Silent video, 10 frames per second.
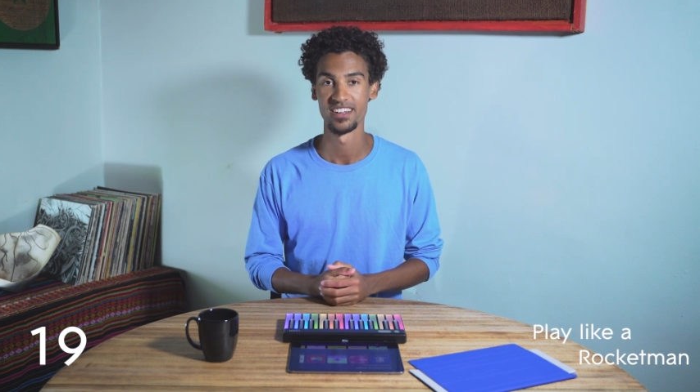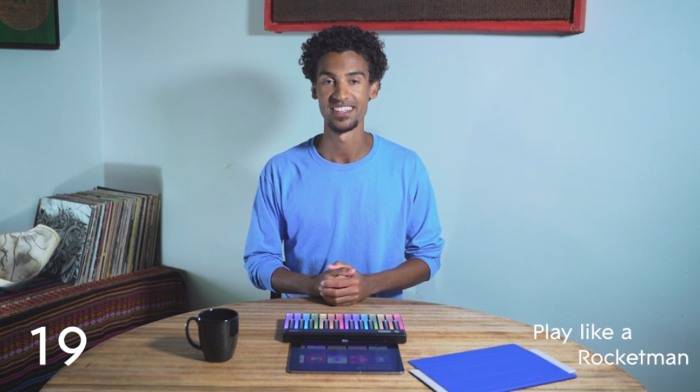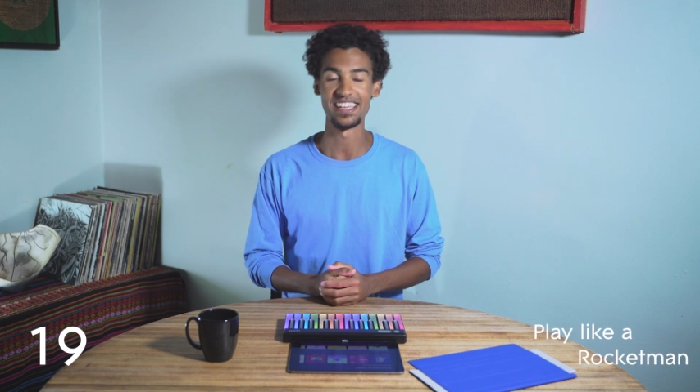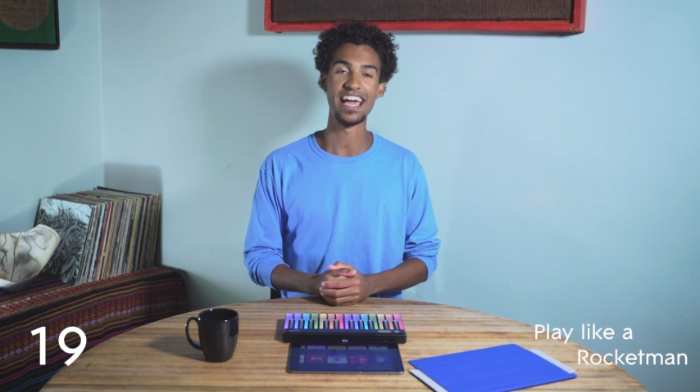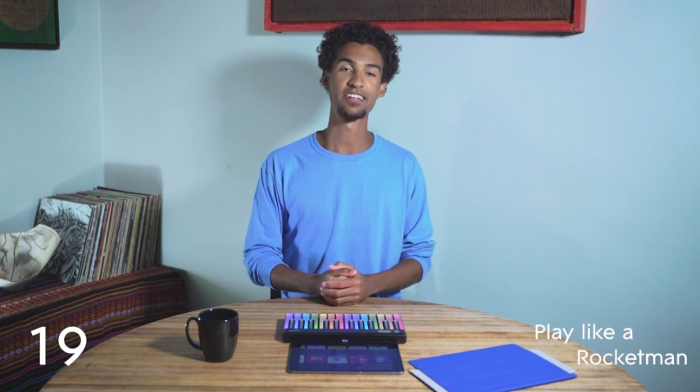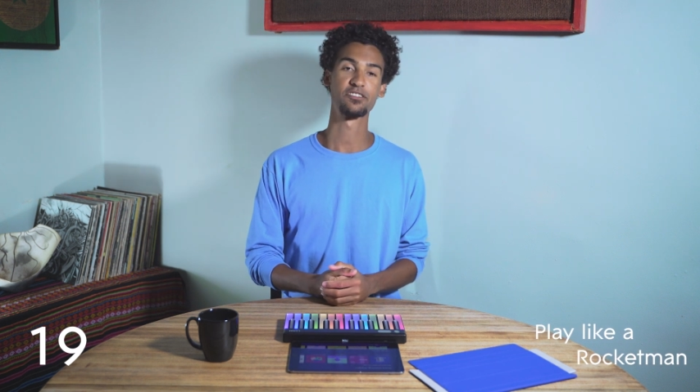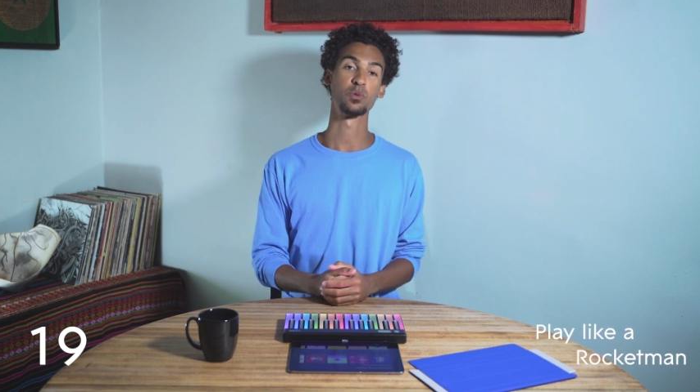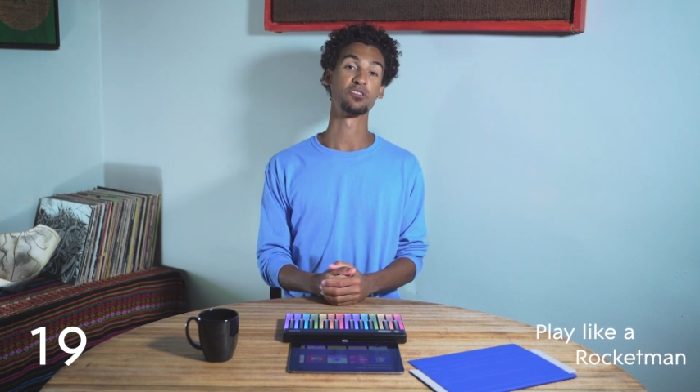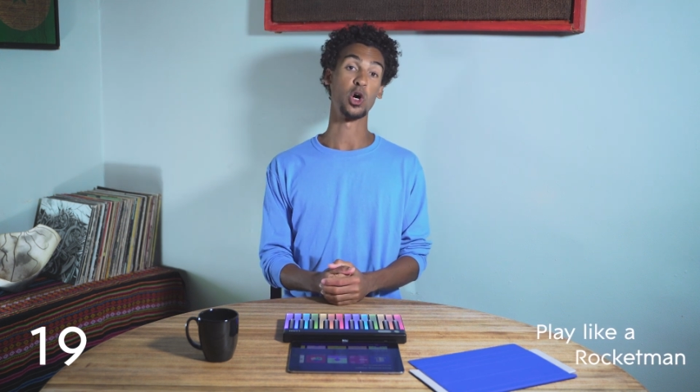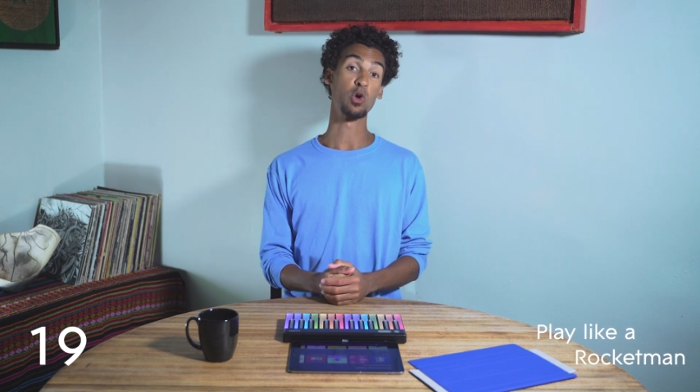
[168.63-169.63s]
the answer
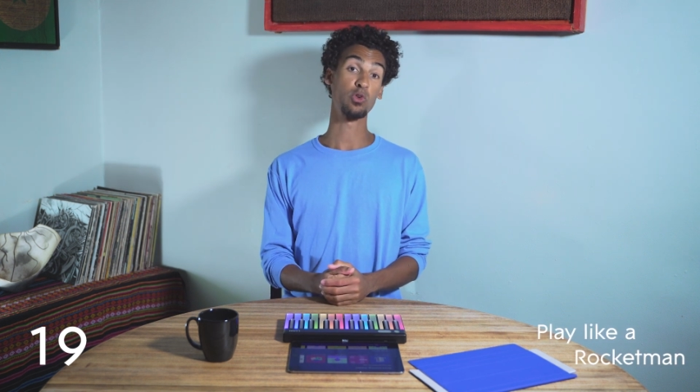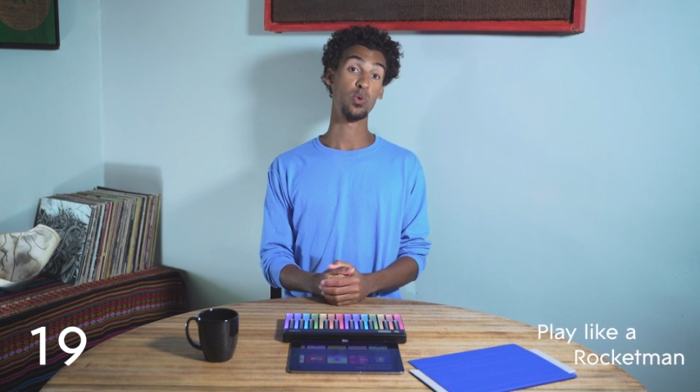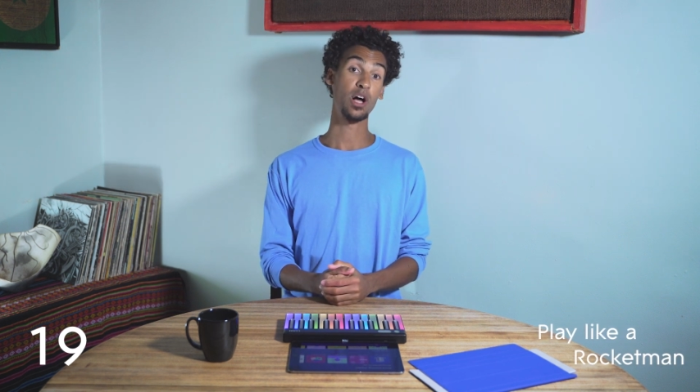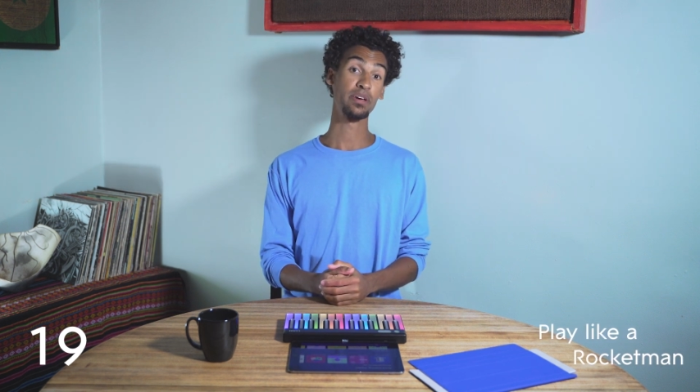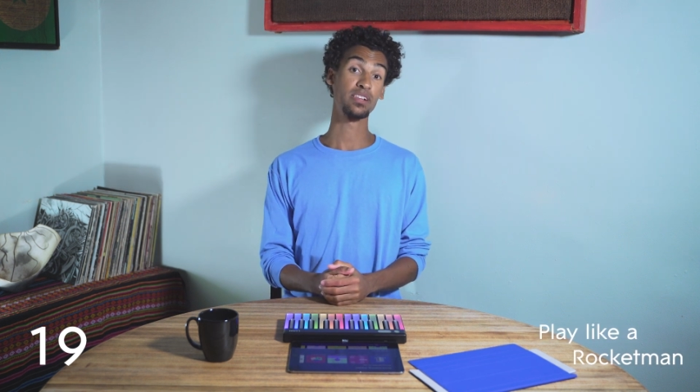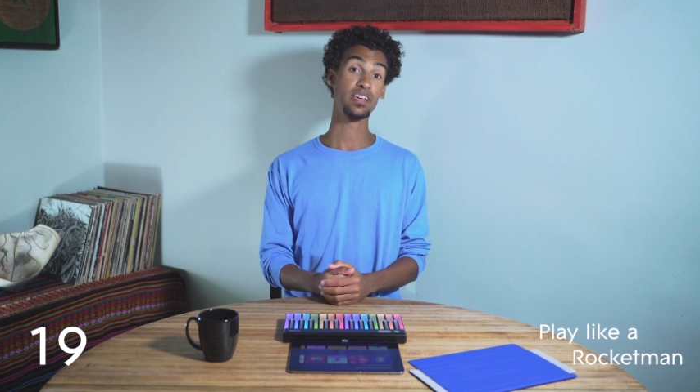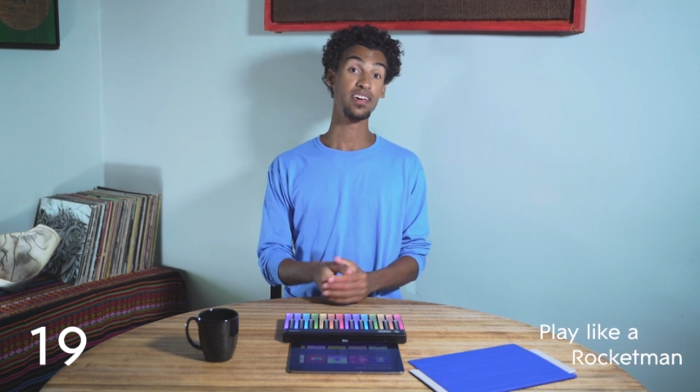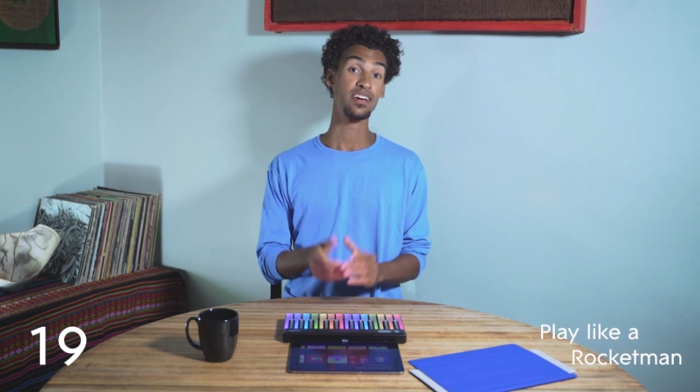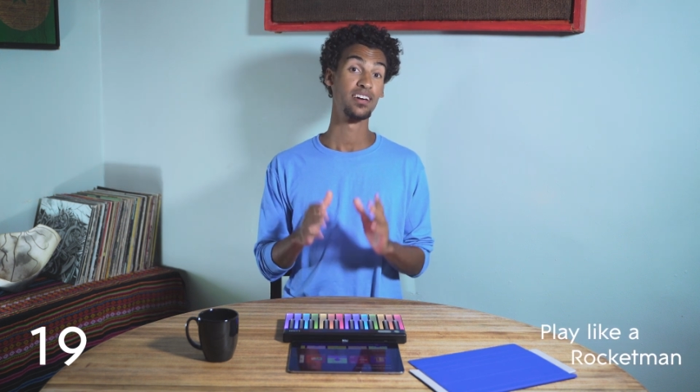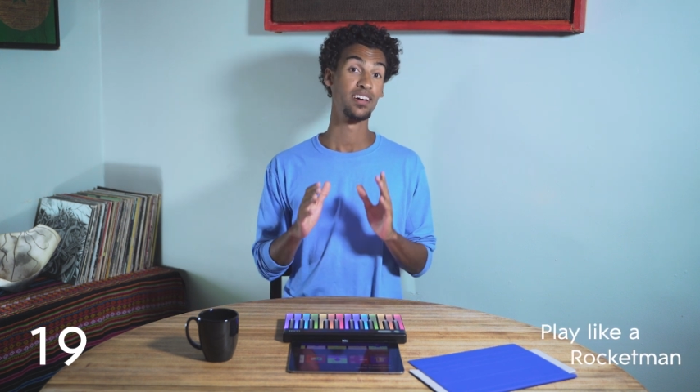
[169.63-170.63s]
was
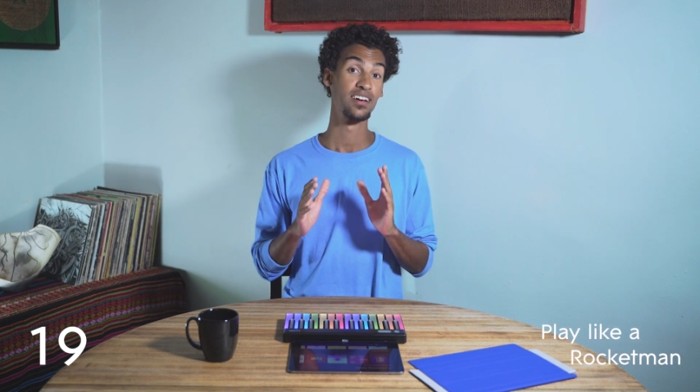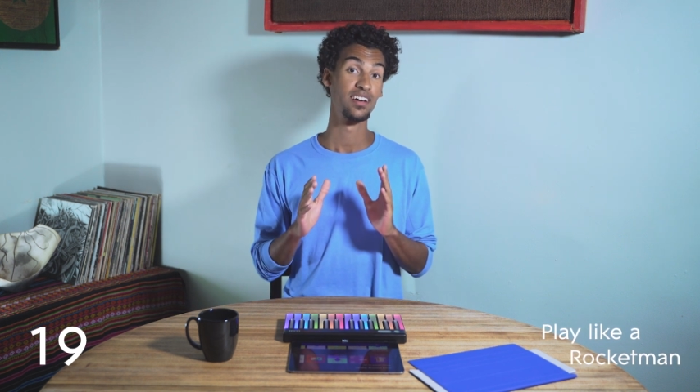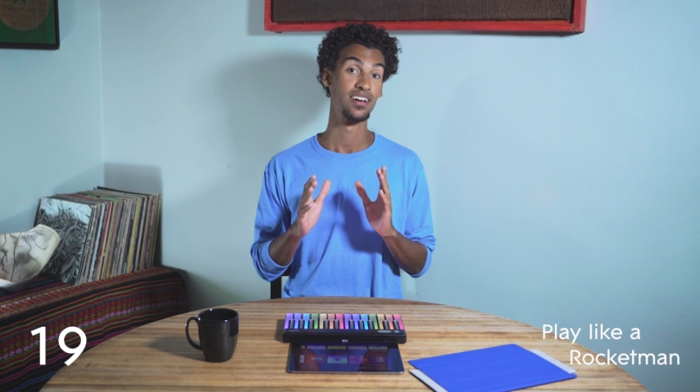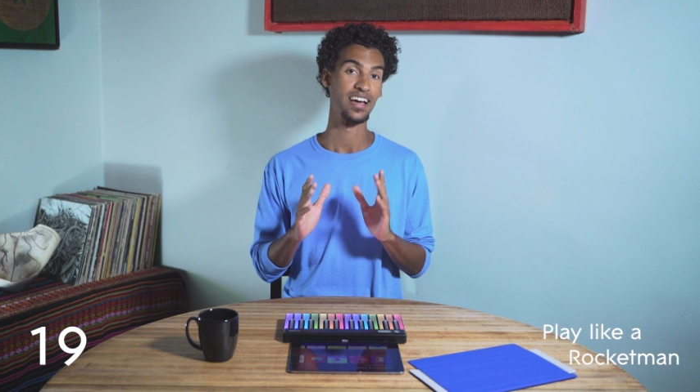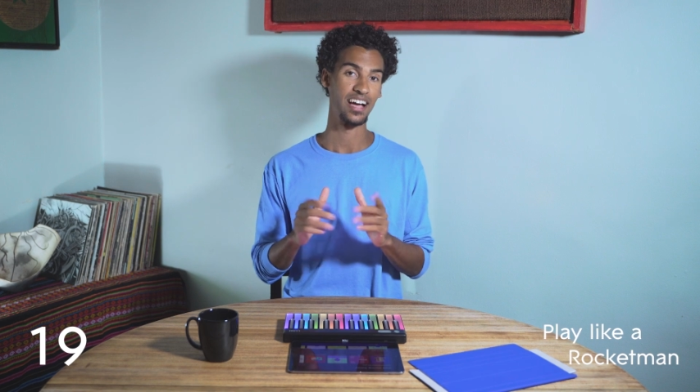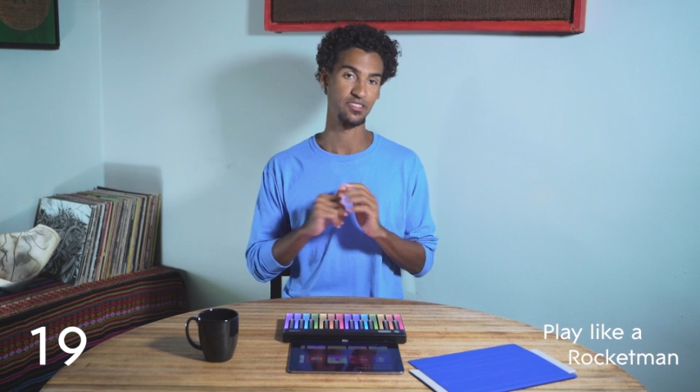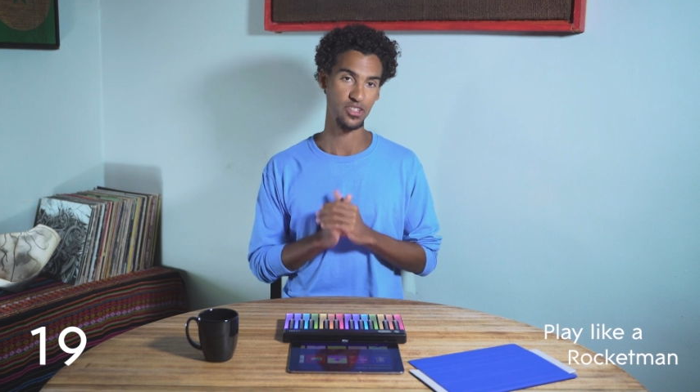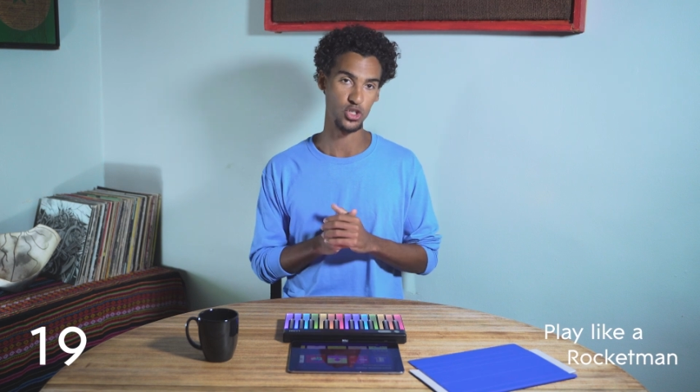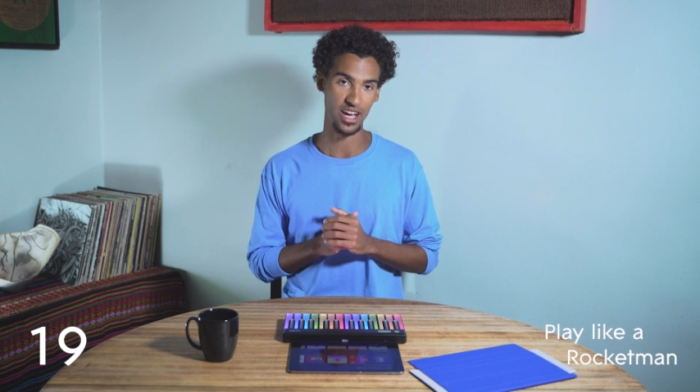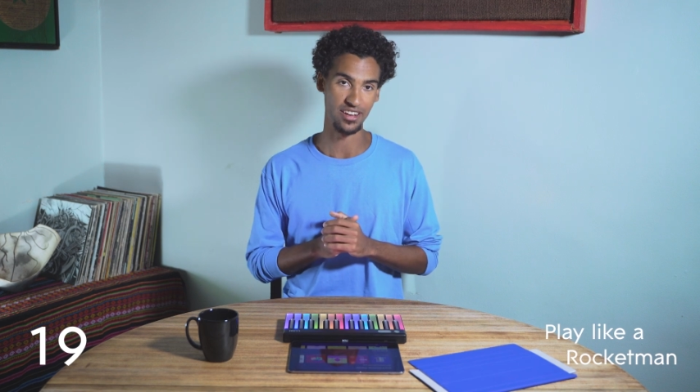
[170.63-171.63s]
overwhelmingly
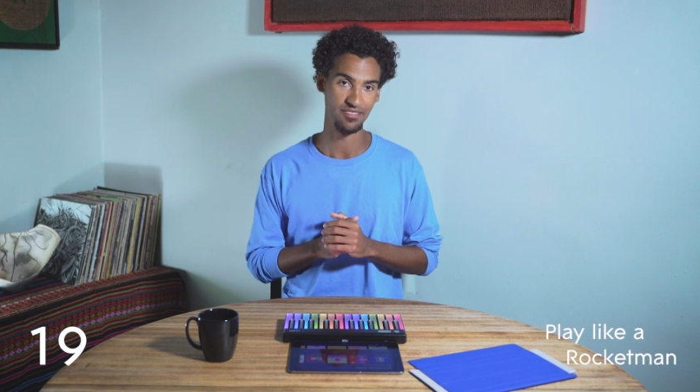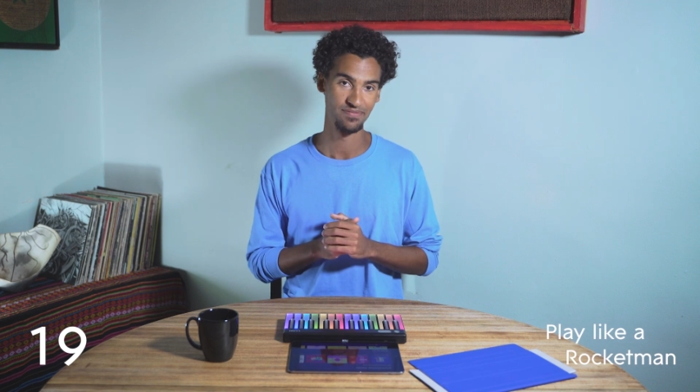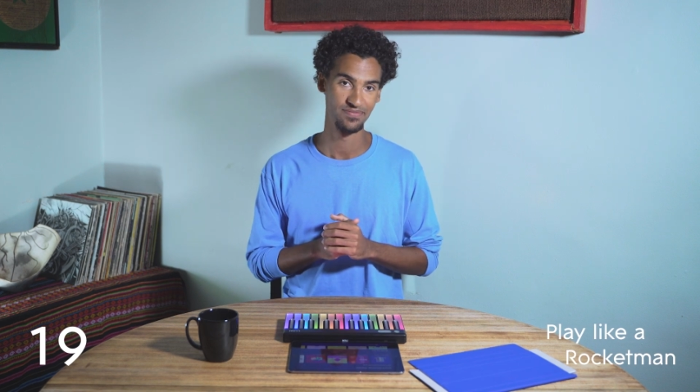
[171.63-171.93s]
Elton John.